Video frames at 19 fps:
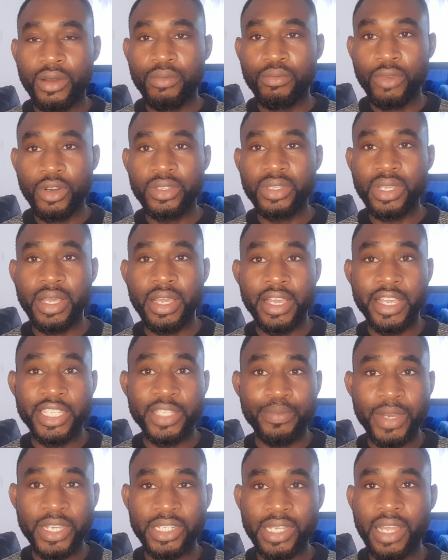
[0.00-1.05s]
Most
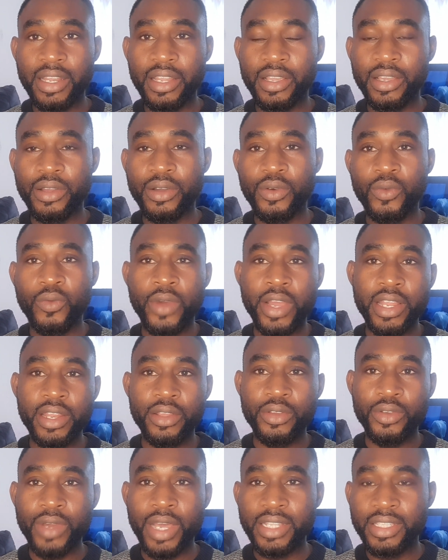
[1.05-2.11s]
especially when
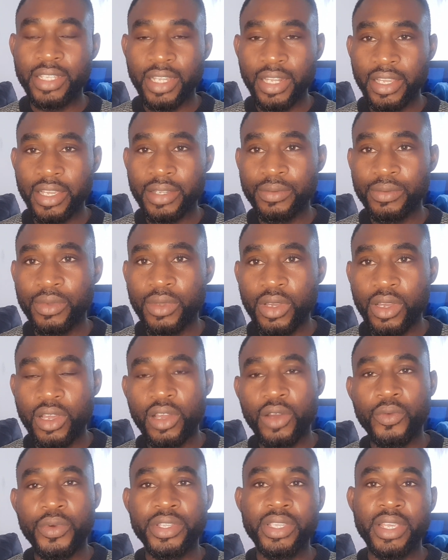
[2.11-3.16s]
you are dealing
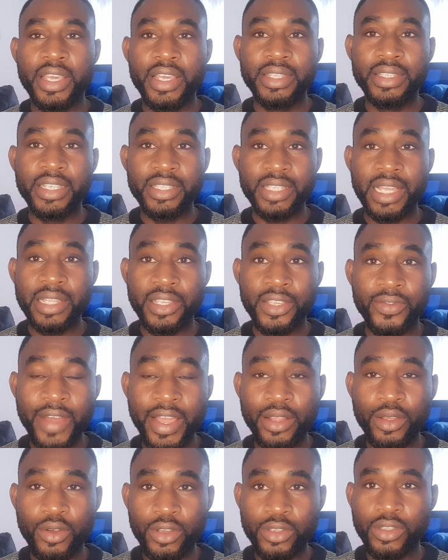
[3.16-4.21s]
with a
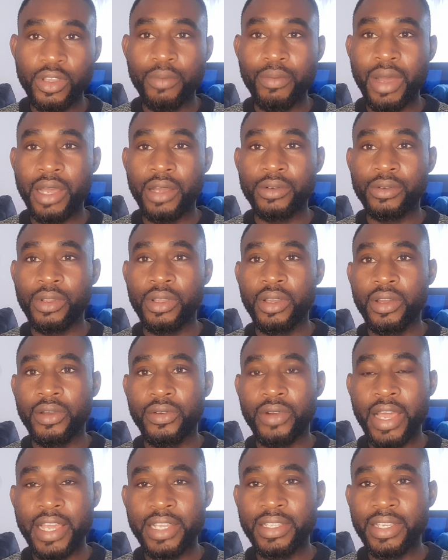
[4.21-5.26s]
dissatisfied customer,
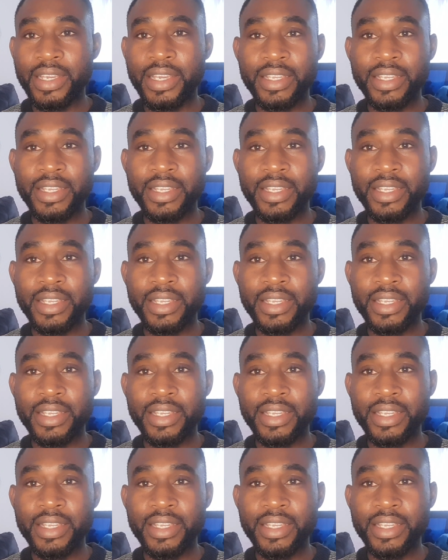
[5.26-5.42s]
right?